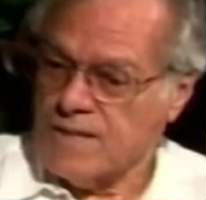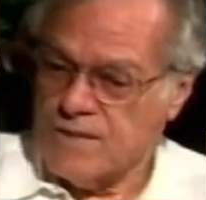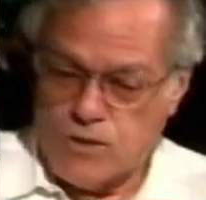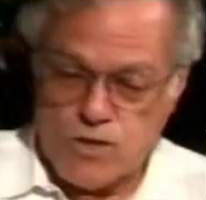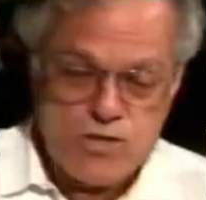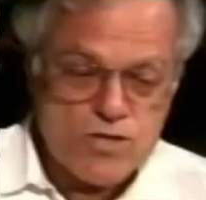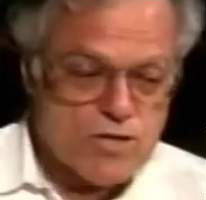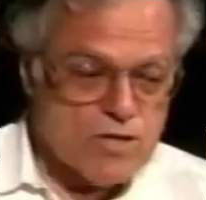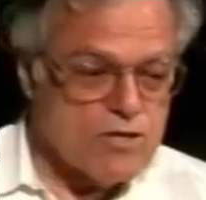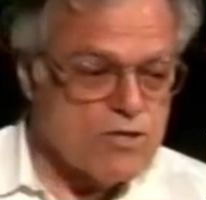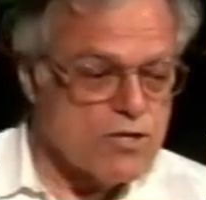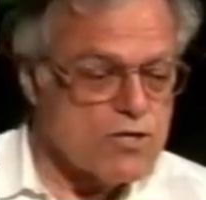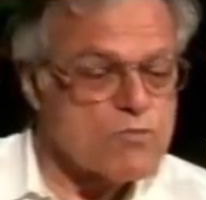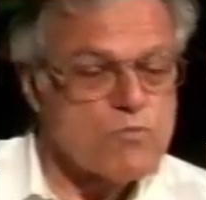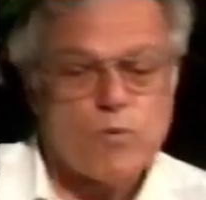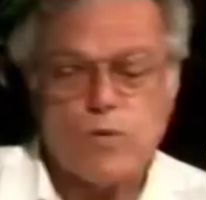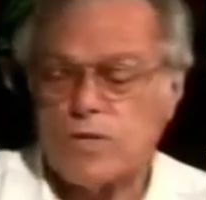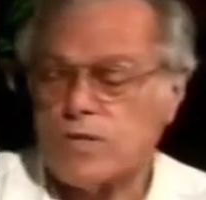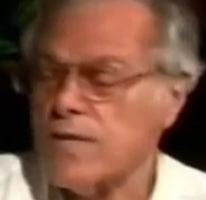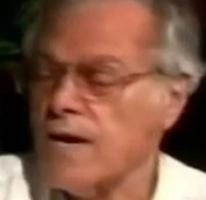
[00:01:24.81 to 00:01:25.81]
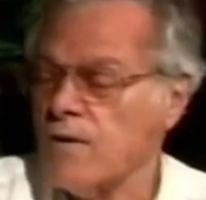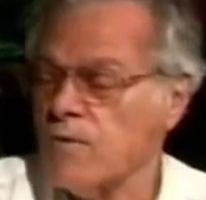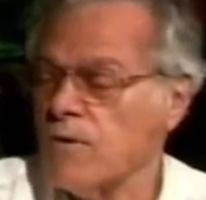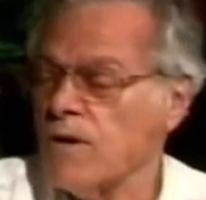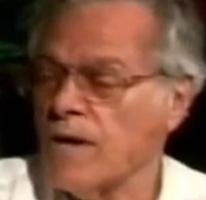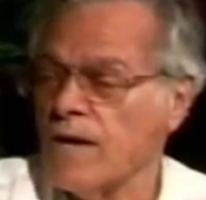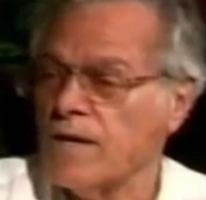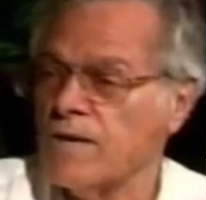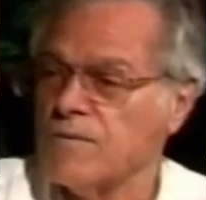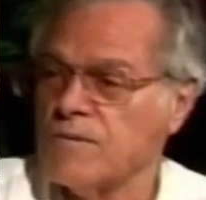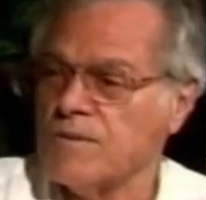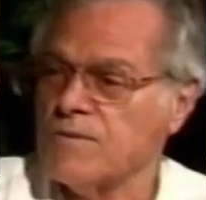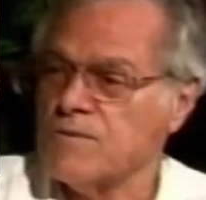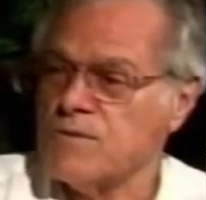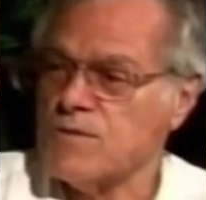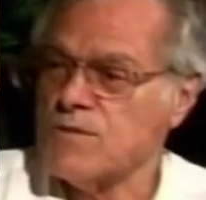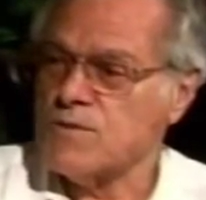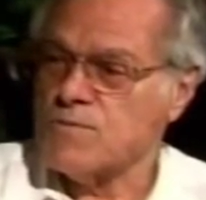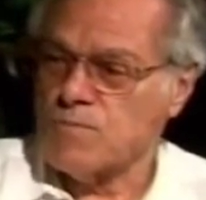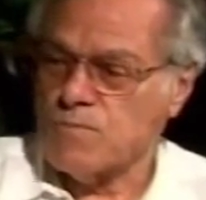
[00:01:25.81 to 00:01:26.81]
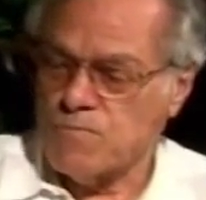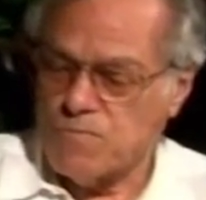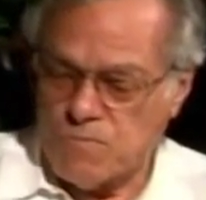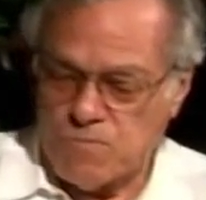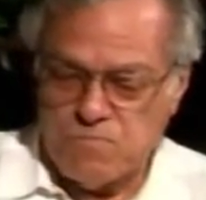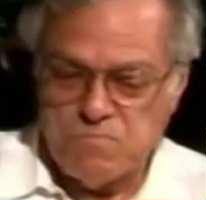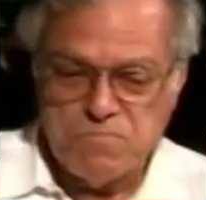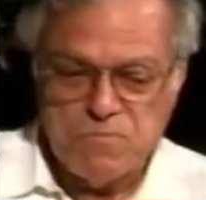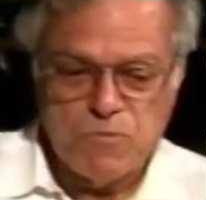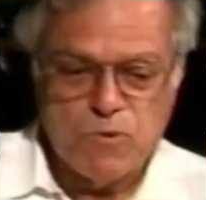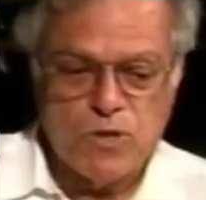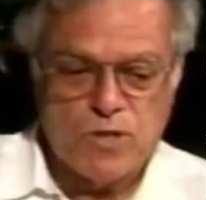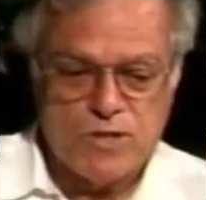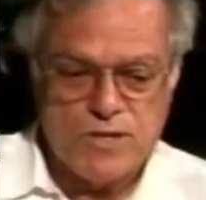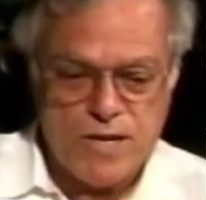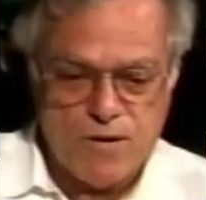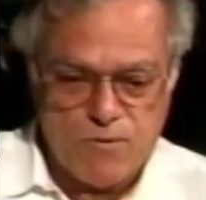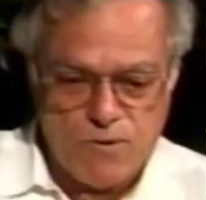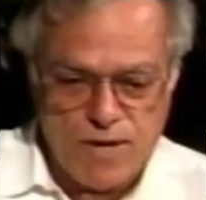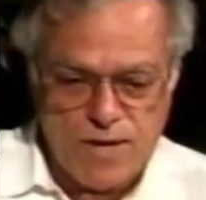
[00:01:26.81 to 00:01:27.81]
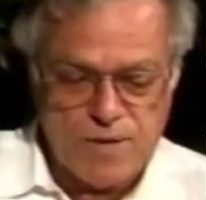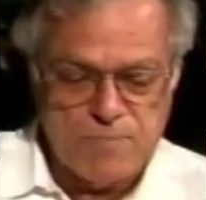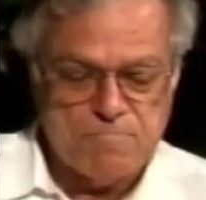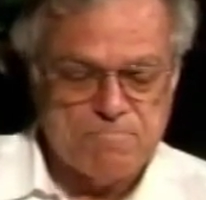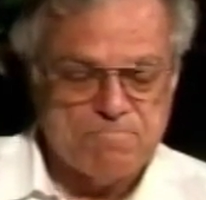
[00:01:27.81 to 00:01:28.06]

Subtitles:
It just worked out right. It just worked out right.